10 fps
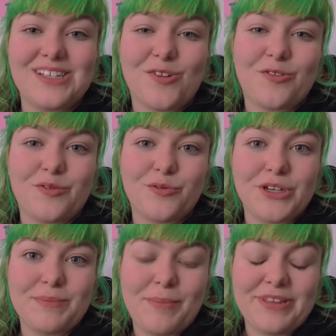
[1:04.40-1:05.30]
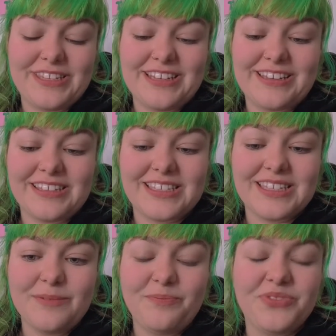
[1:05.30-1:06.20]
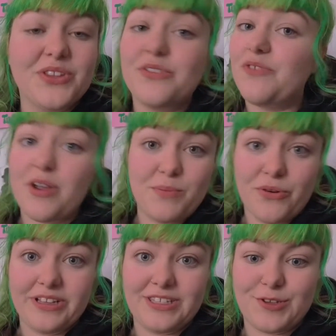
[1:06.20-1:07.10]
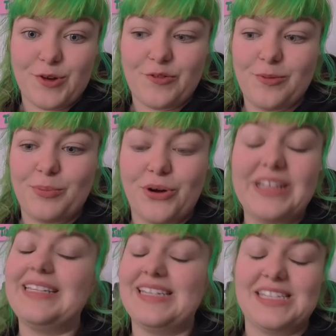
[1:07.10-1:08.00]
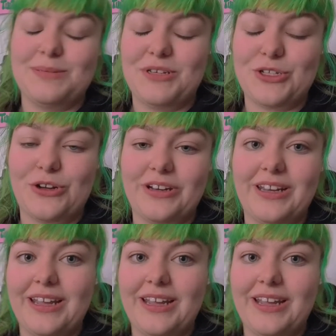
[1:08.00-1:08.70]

of running my business. Very boring stuff, but it needs to be done.